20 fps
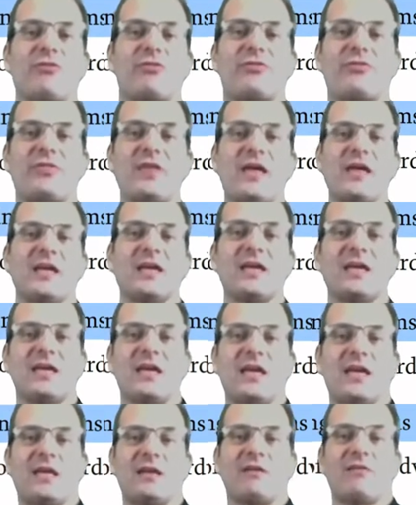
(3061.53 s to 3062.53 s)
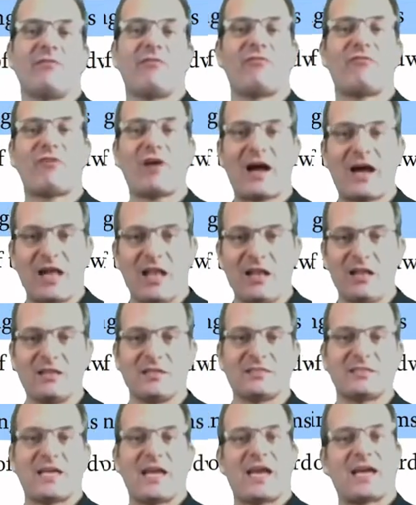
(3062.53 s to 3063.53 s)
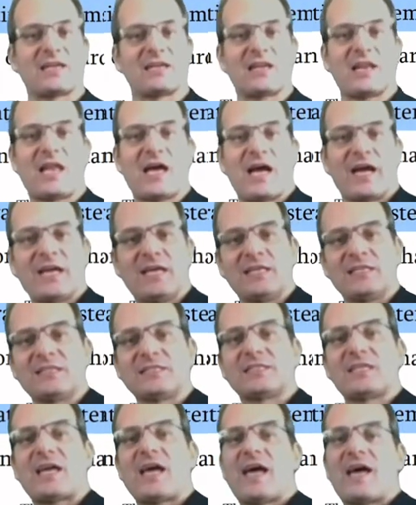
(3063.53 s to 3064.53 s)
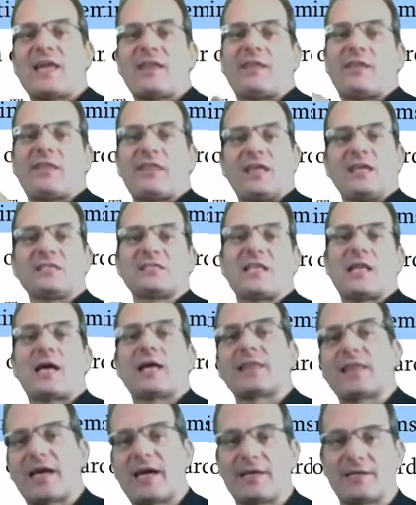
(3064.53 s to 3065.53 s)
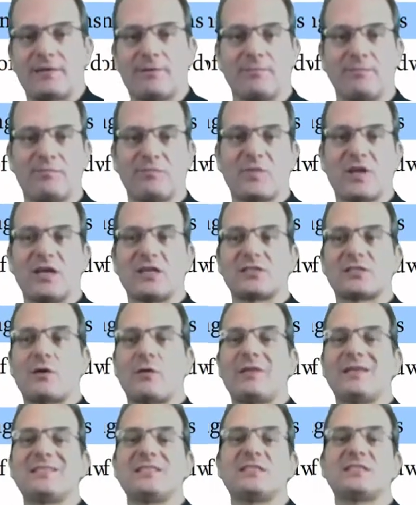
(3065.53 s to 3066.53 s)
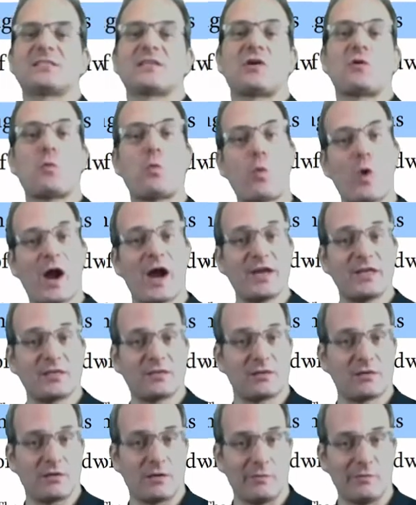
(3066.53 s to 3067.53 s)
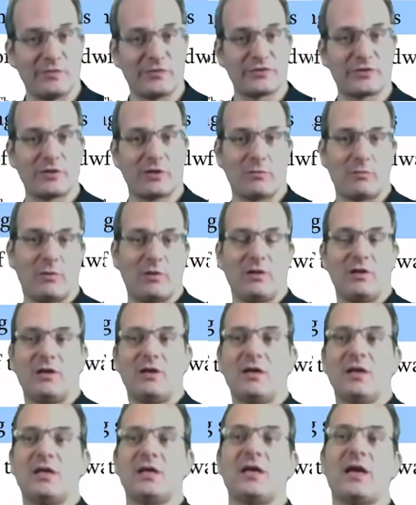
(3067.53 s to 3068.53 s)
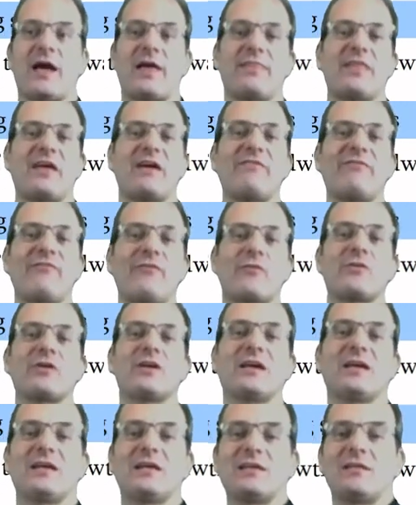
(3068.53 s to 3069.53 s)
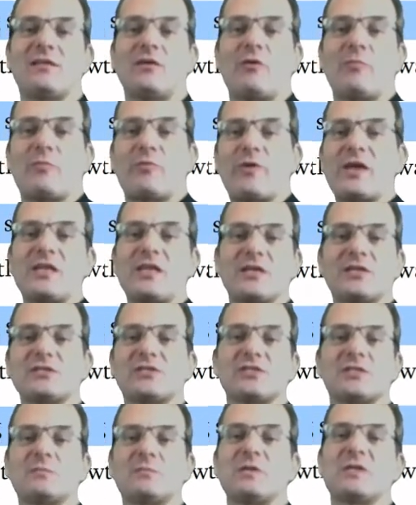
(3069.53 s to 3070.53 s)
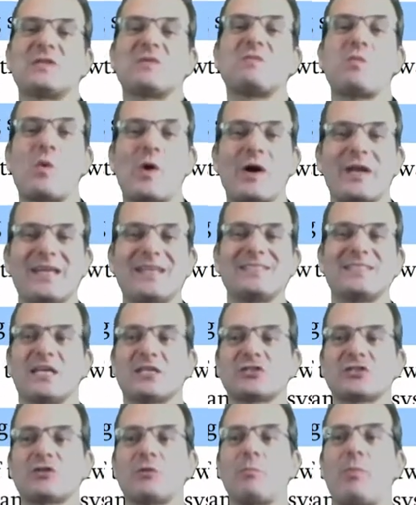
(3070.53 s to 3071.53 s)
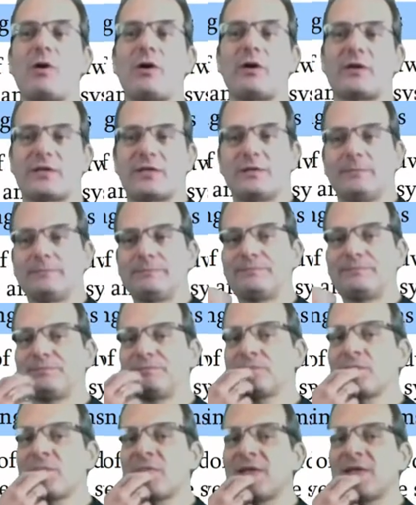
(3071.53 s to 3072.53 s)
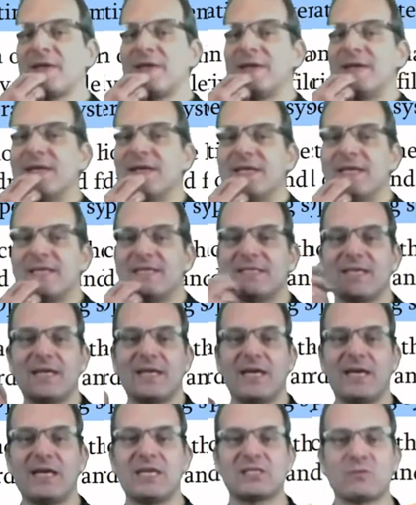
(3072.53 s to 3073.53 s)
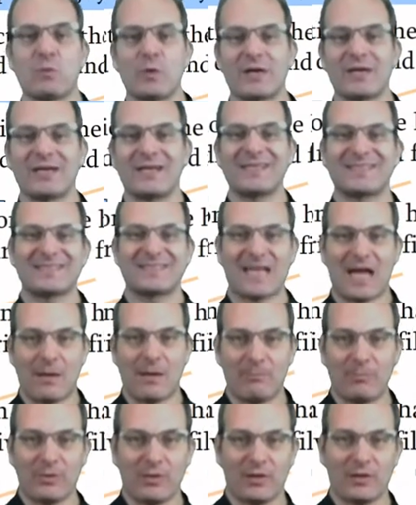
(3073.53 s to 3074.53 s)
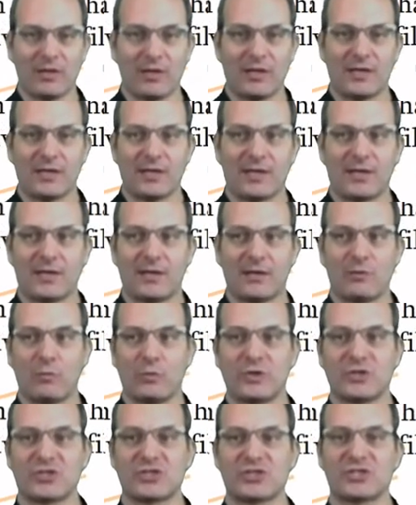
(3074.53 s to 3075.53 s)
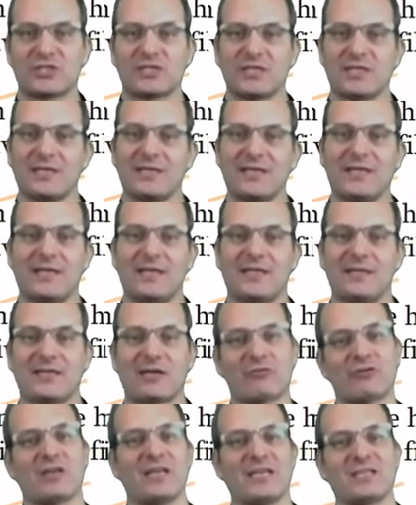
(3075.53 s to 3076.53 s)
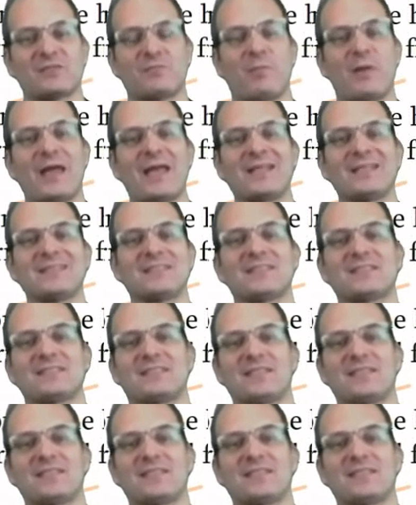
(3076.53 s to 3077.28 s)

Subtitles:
think in files and lines and things like that. So this is quite comfortable, and therefore the operating system is one essential part. Here's one sample which directly explains